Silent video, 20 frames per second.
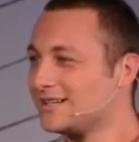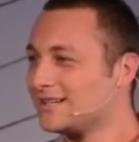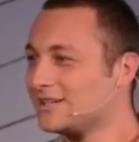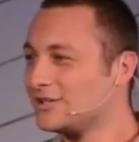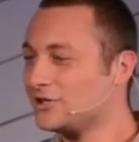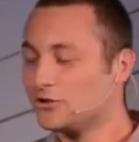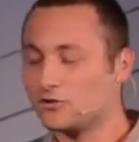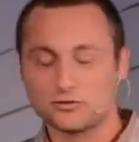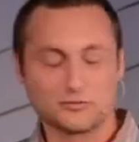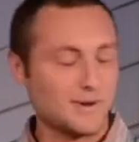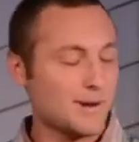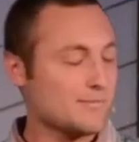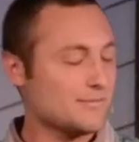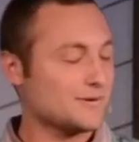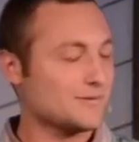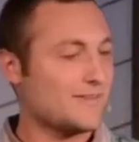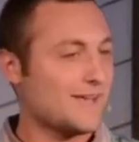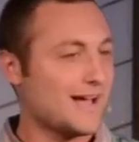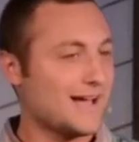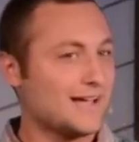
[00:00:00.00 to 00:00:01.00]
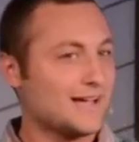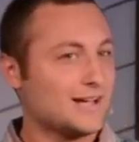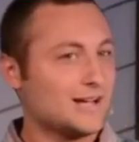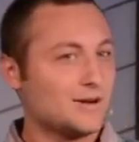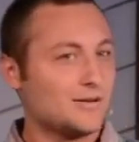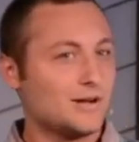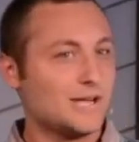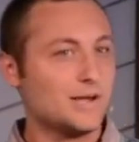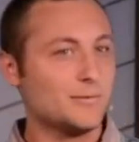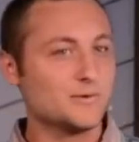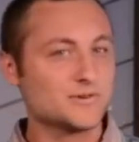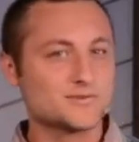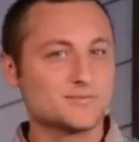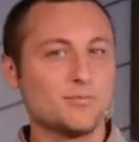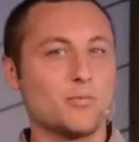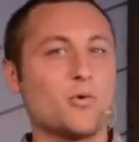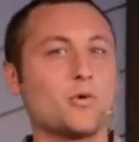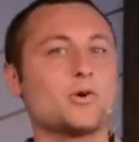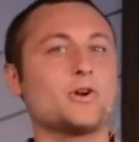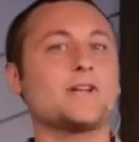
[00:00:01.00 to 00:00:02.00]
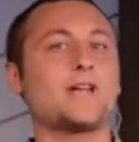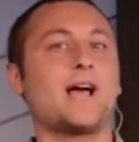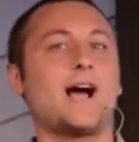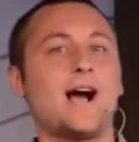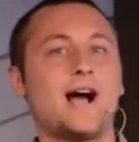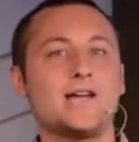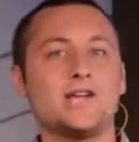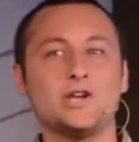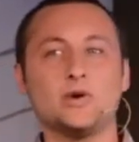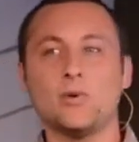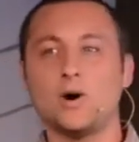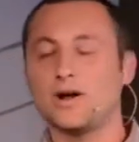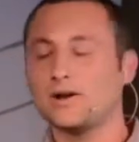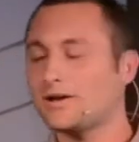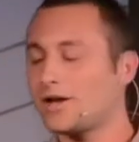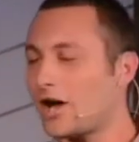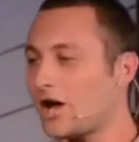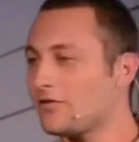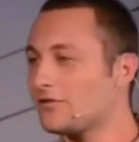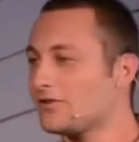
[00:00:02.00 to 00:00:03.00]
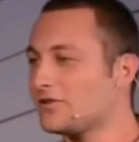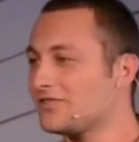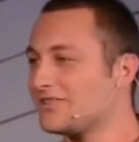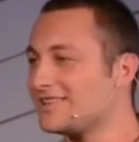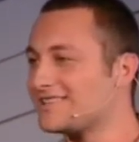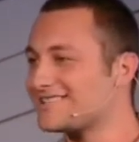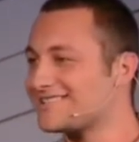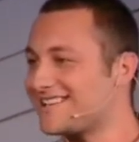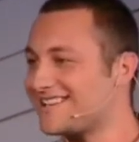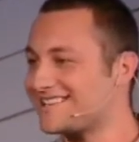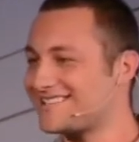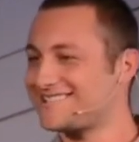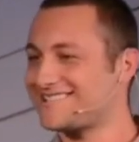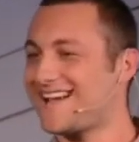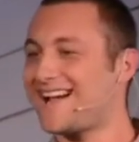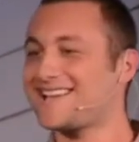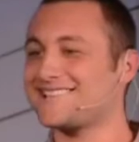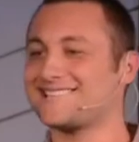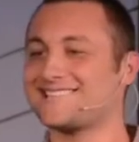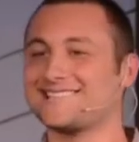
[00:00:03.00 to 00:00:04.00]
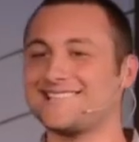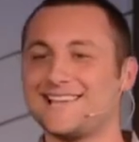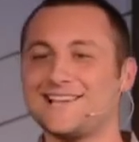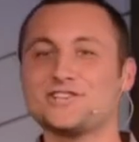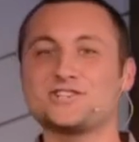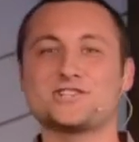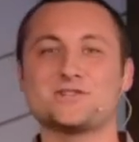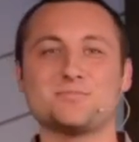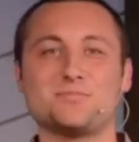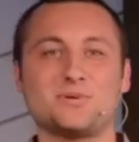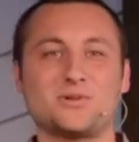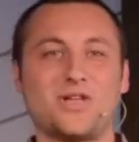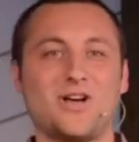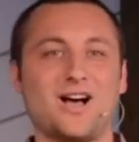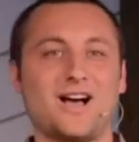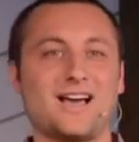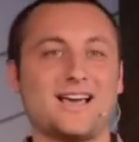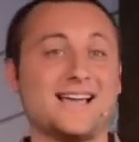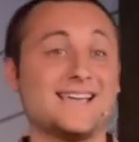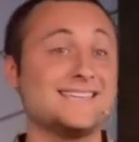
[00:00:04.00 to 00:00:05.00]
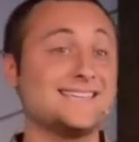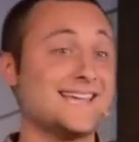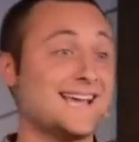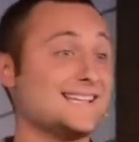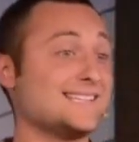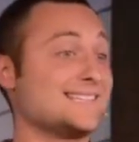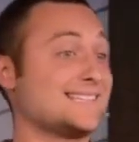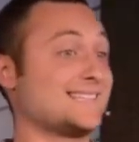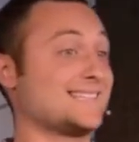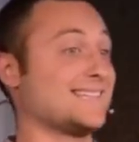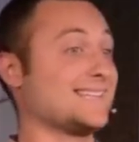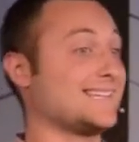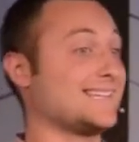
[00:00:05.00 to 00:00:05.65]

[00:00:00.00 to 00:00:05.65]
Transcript: you'll remember that it was Mordecai who uncovered this assassination plot against the